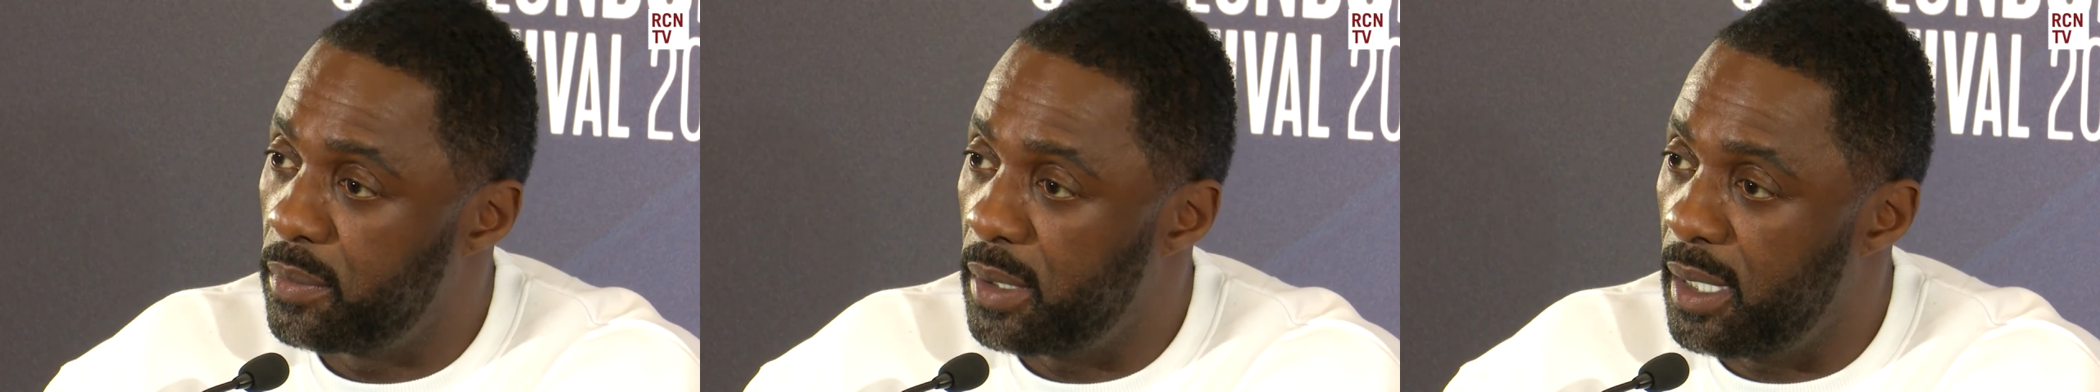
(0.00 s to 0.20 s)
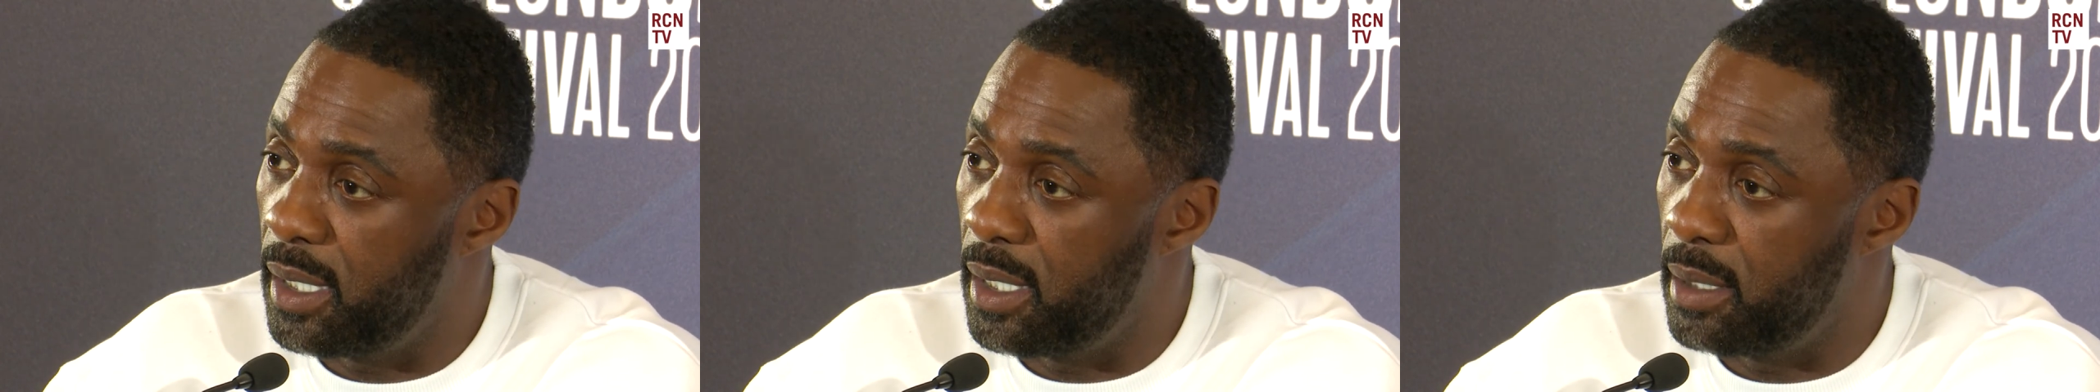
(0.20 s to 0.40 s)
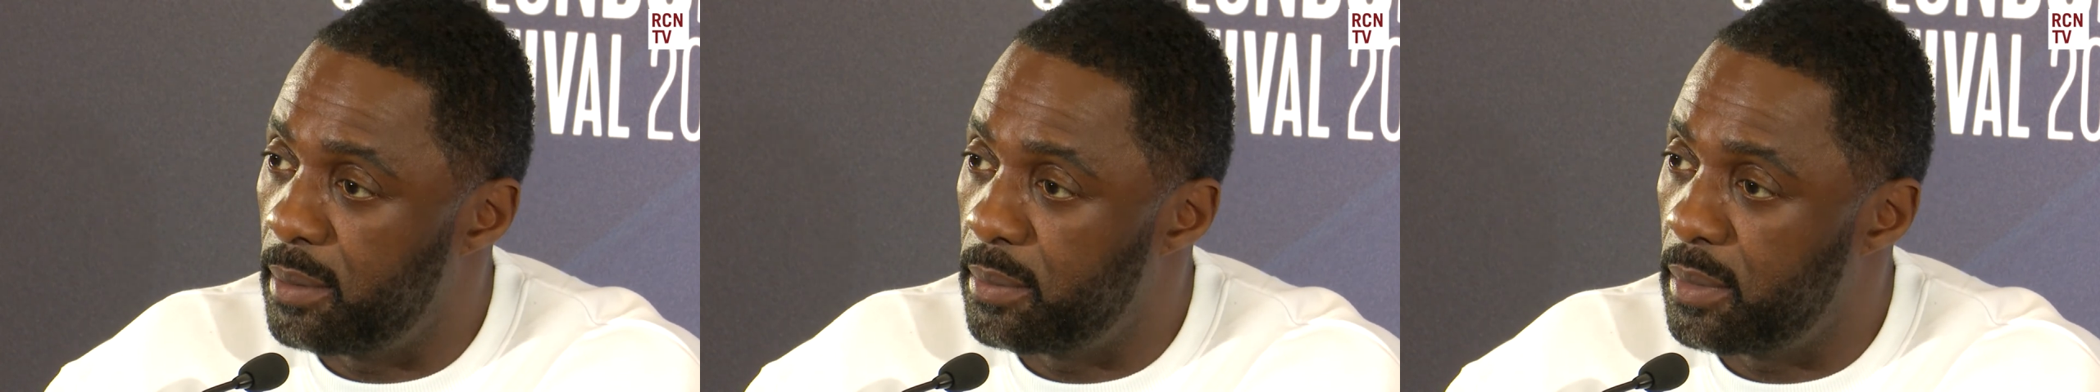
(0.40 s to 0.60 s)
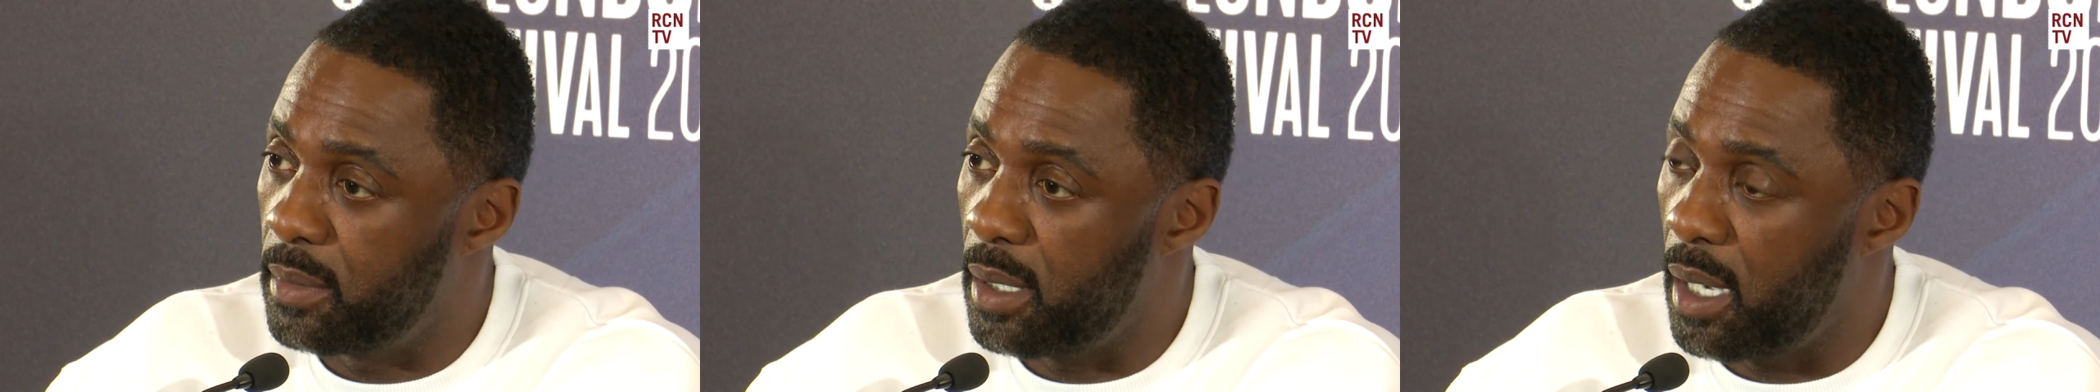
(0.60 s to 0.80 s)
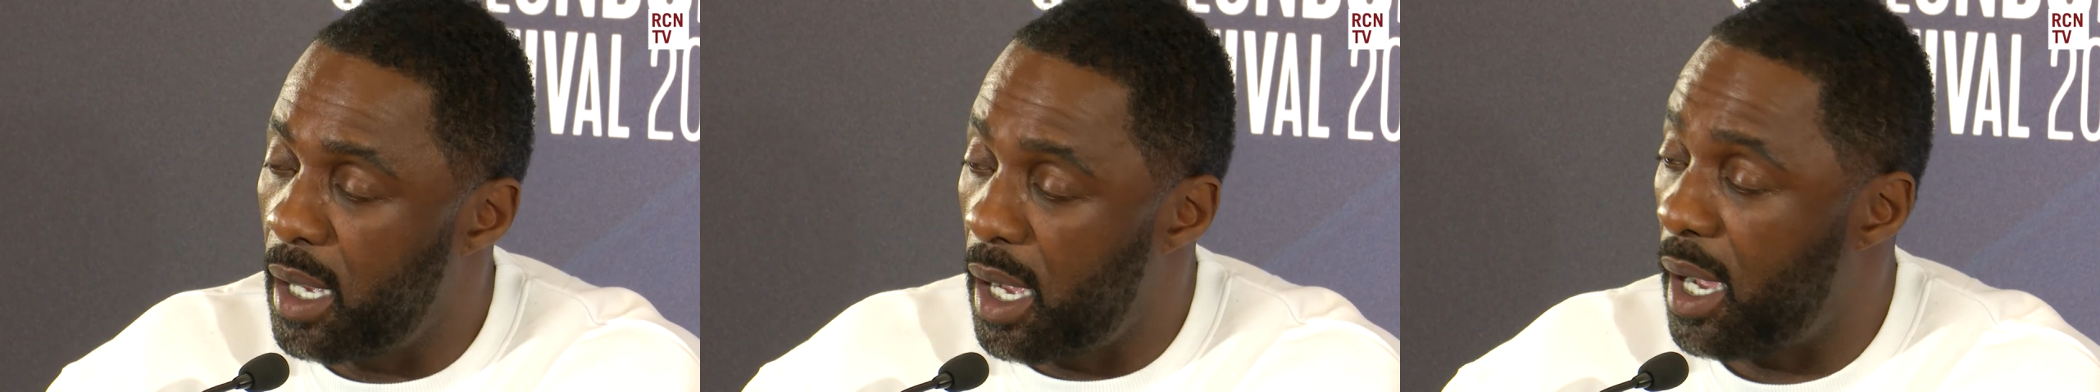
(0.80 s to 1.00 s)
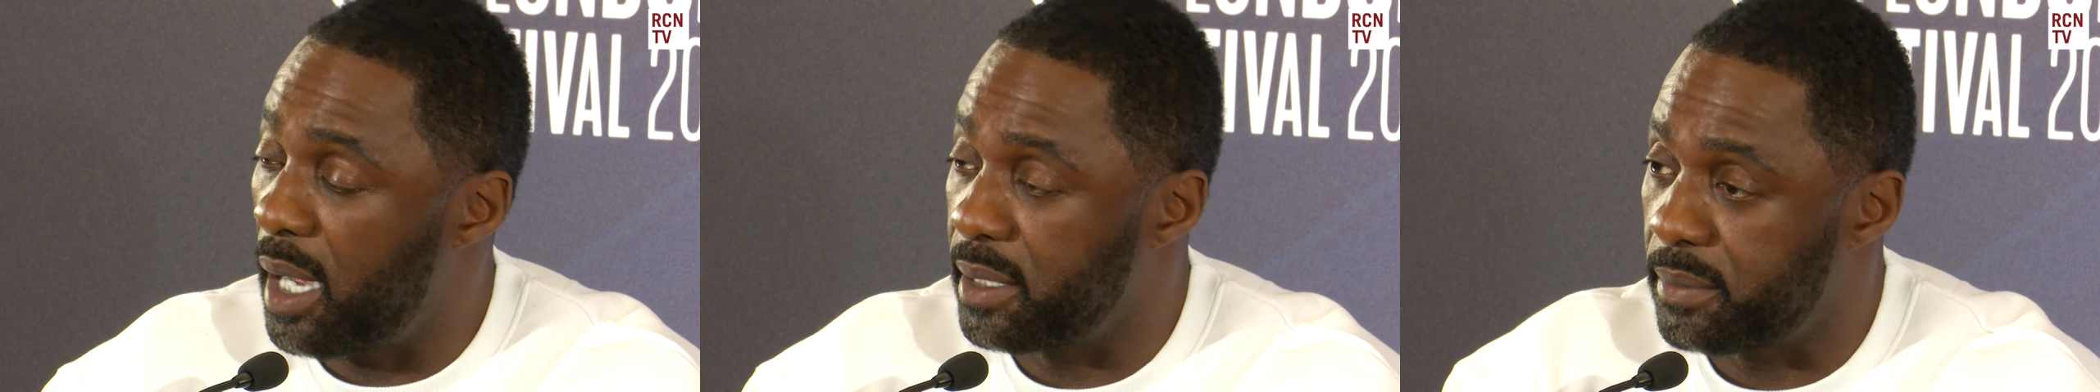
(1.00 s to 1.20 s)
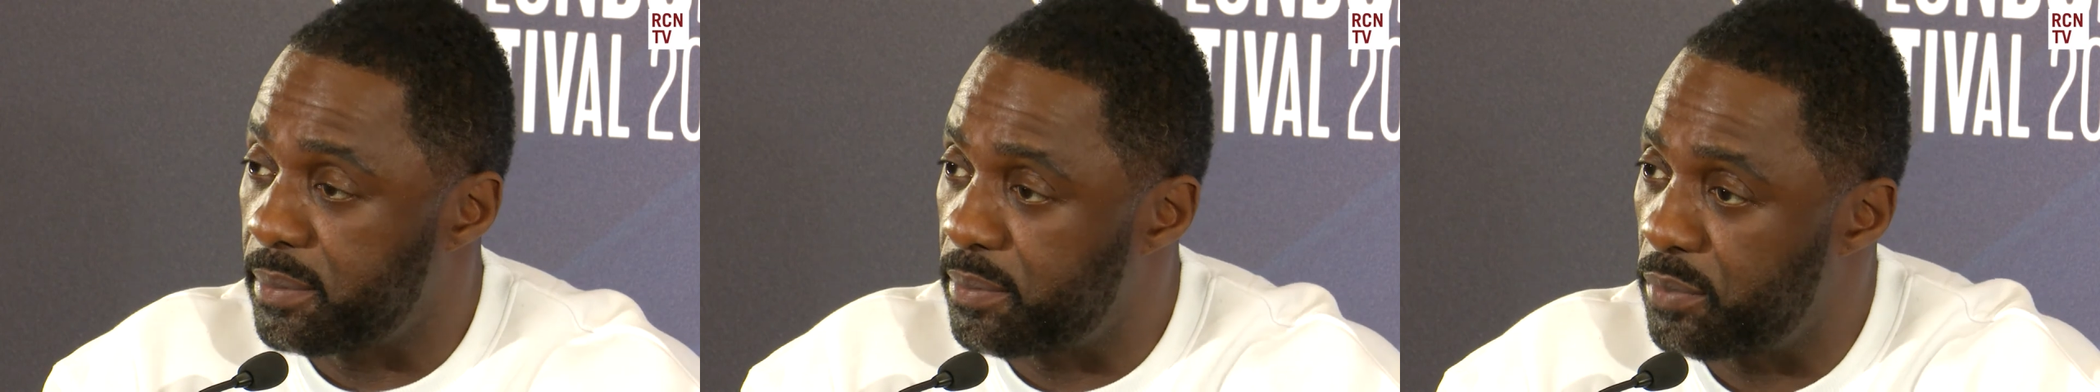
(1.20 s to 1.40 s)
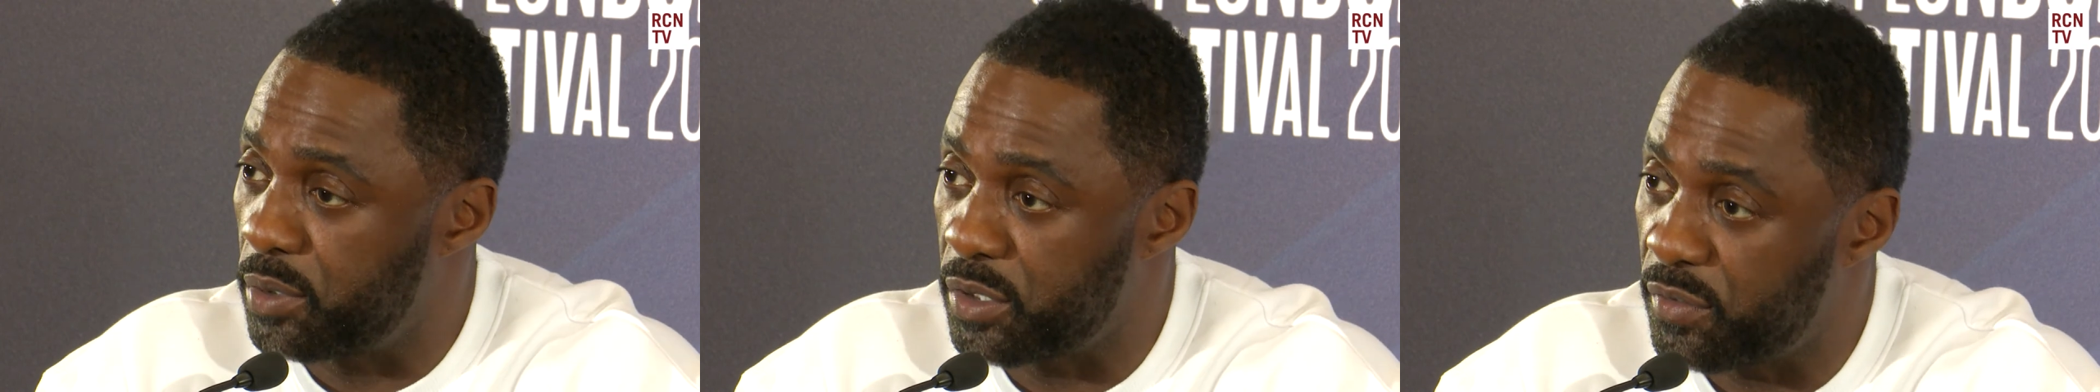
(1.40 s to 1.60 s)
Um, I
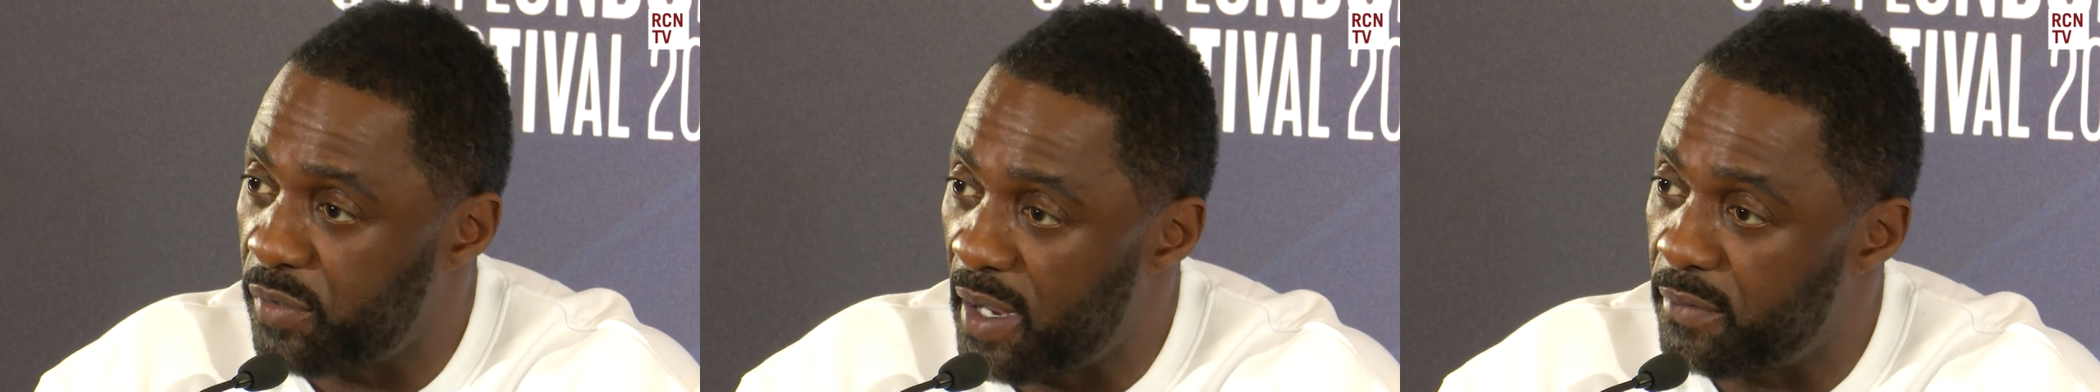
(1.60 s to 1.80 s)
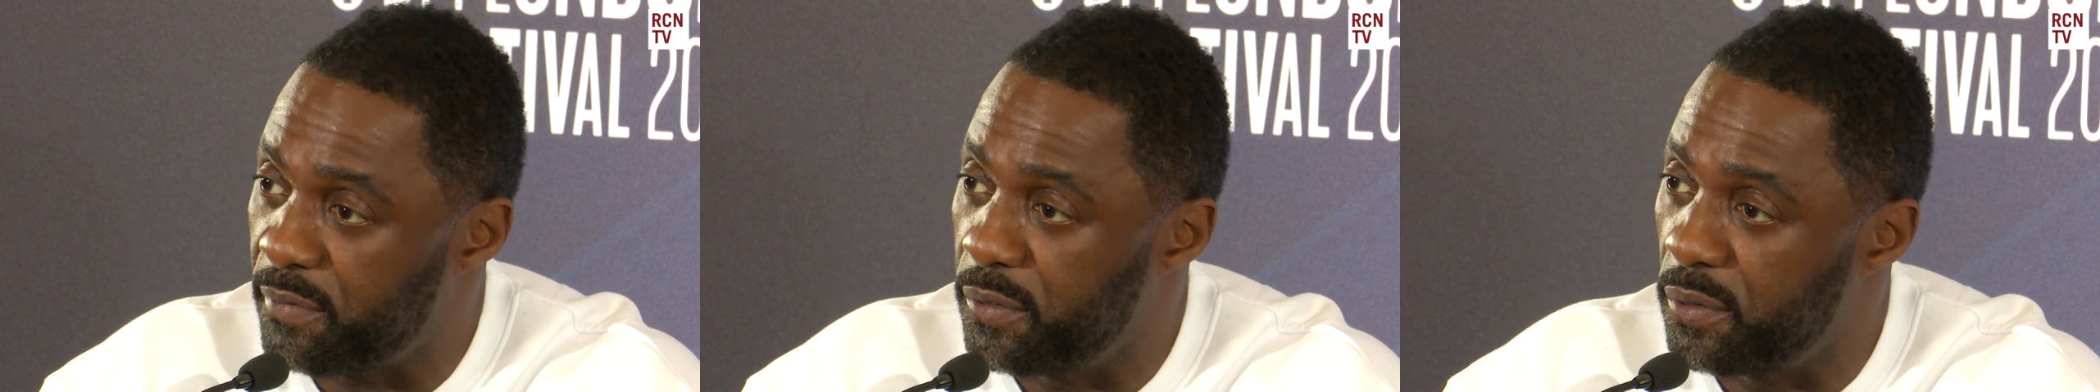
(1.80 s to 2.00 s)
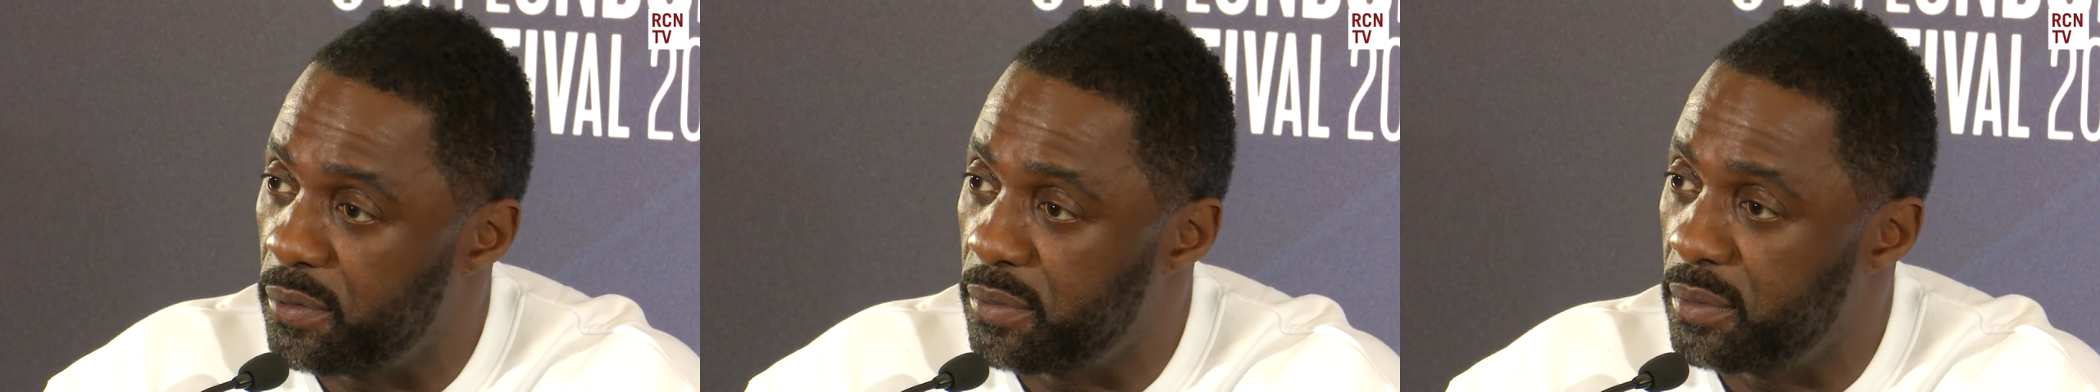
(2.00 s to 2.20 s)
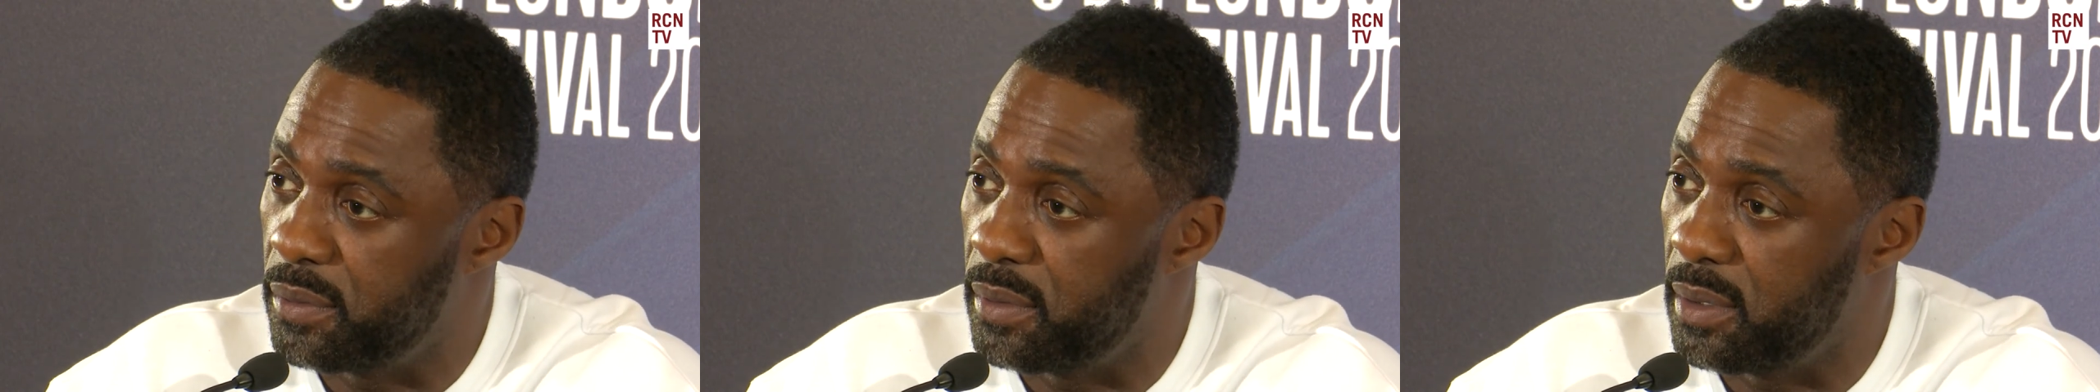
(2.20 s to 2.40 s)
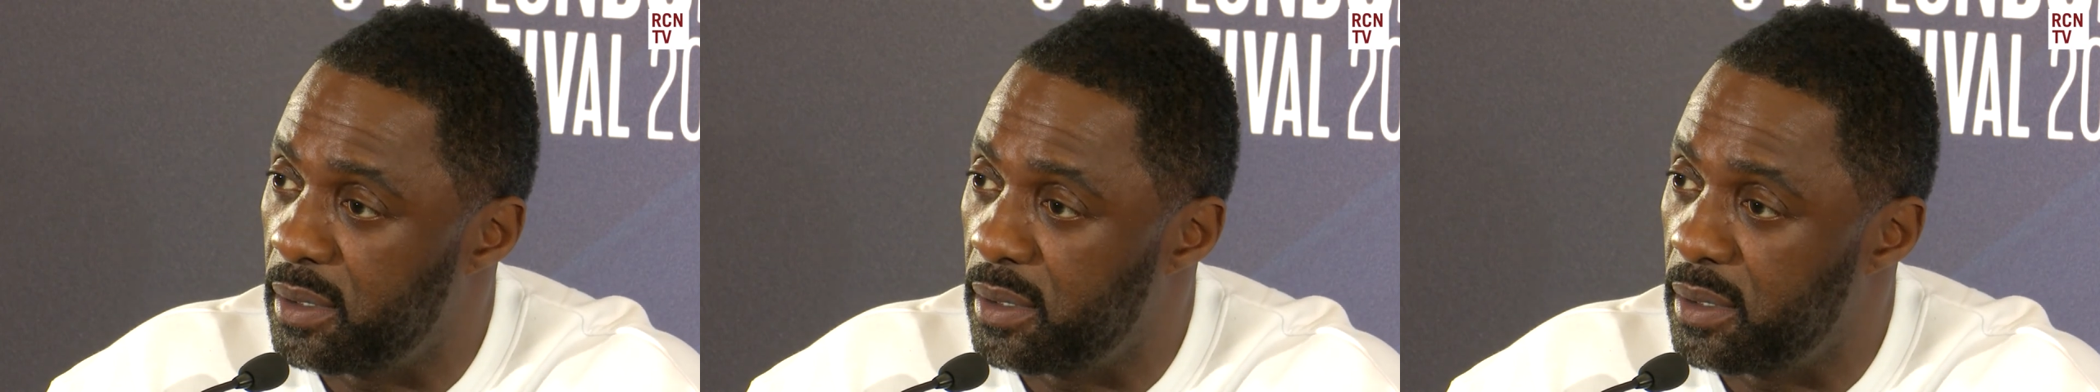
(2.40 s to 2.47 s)
was thankful,